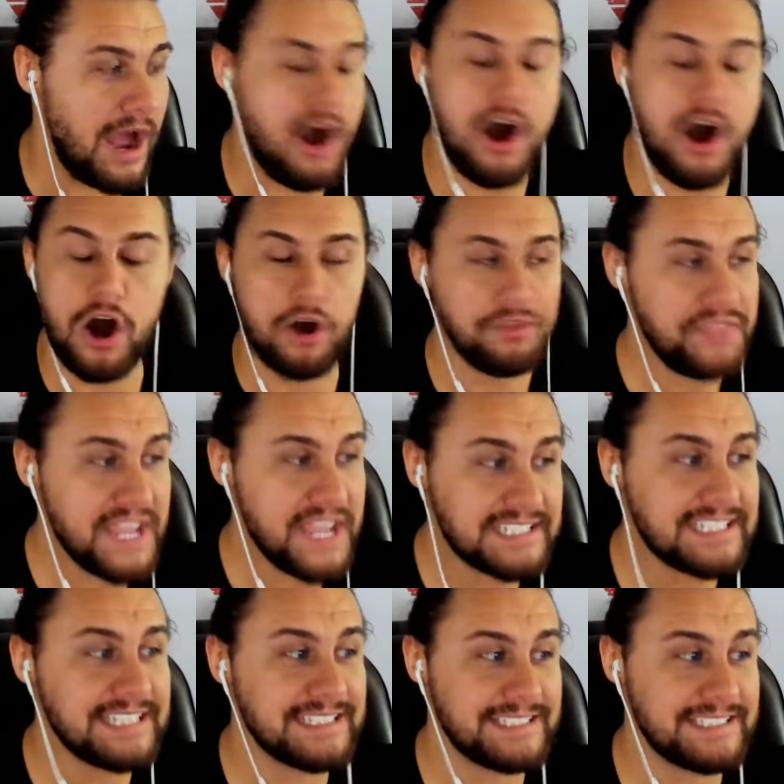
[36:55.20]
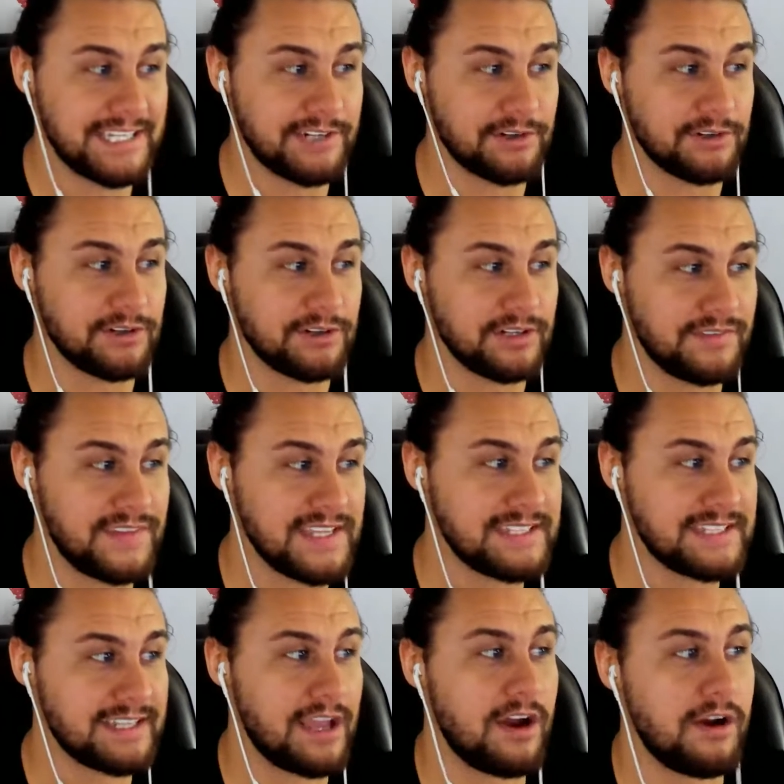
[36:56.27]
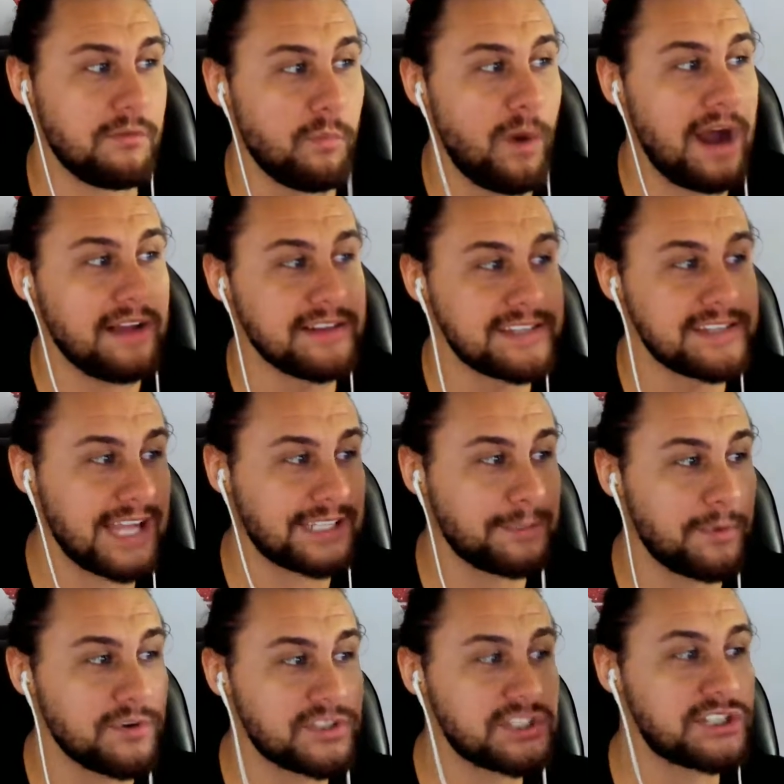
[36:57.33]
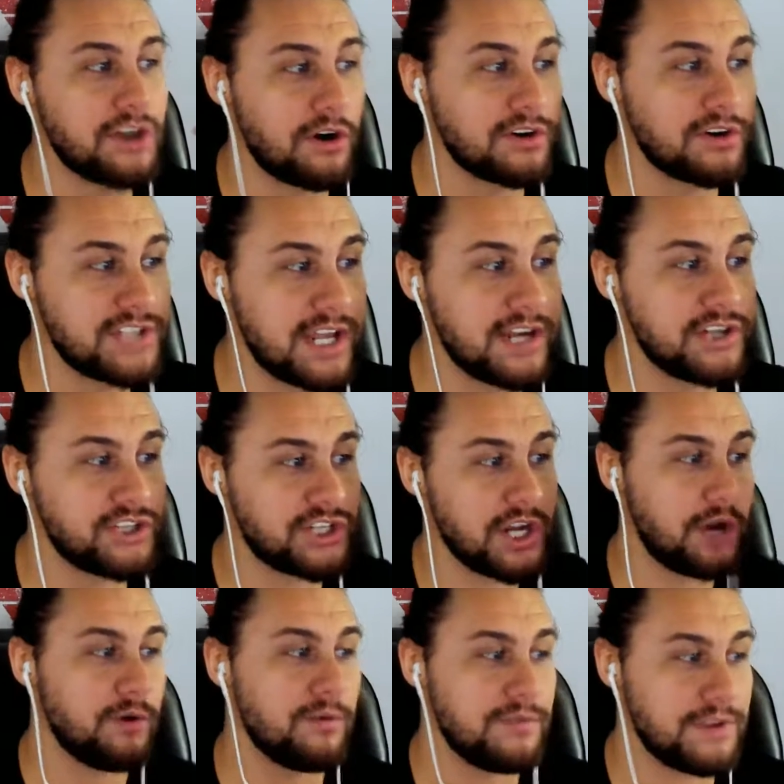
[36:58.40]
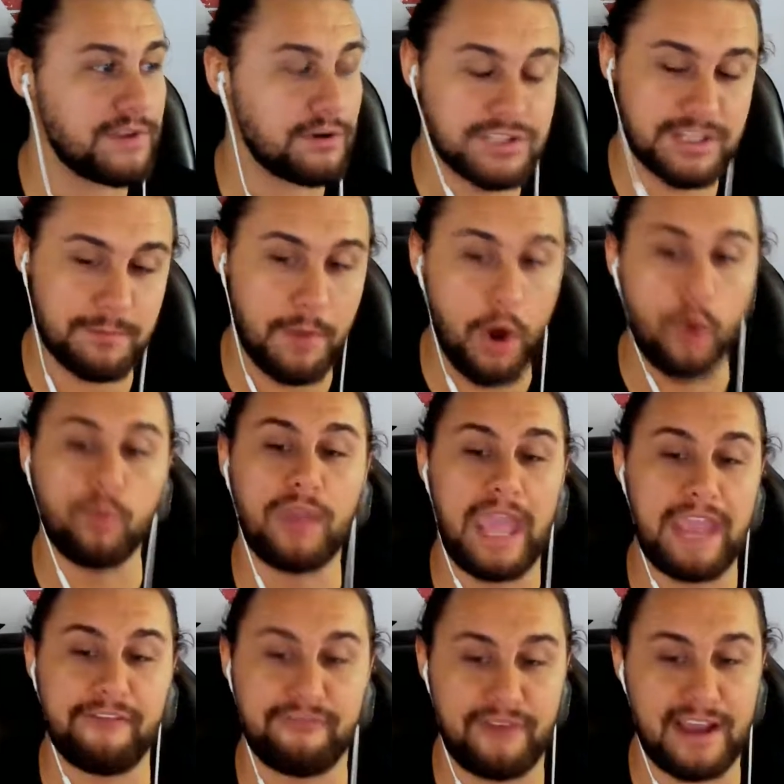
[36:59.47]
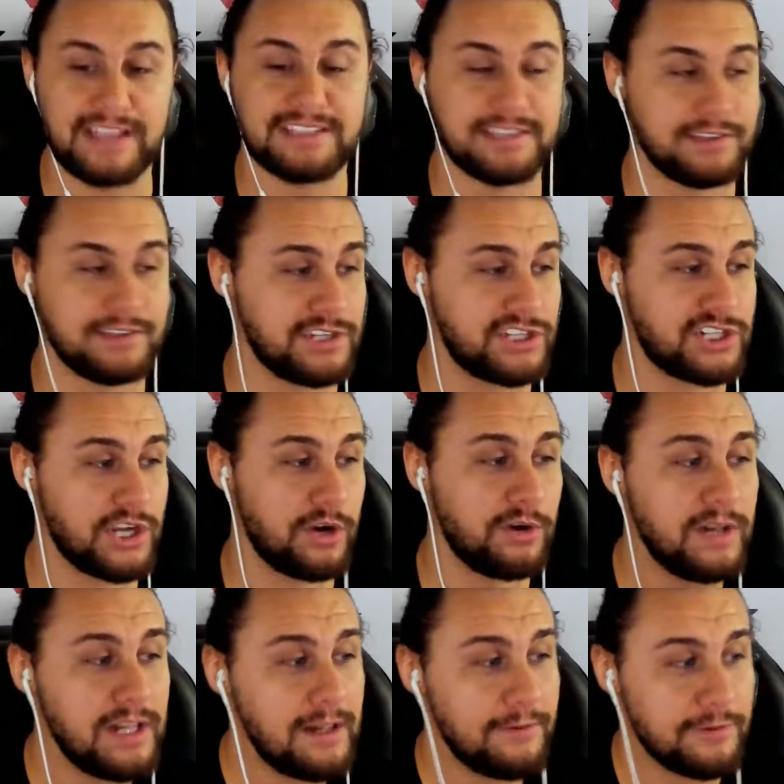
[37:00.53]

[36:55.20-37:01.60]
All things considered, this, while it's not the most star-studded show, there are some okay fights on this show.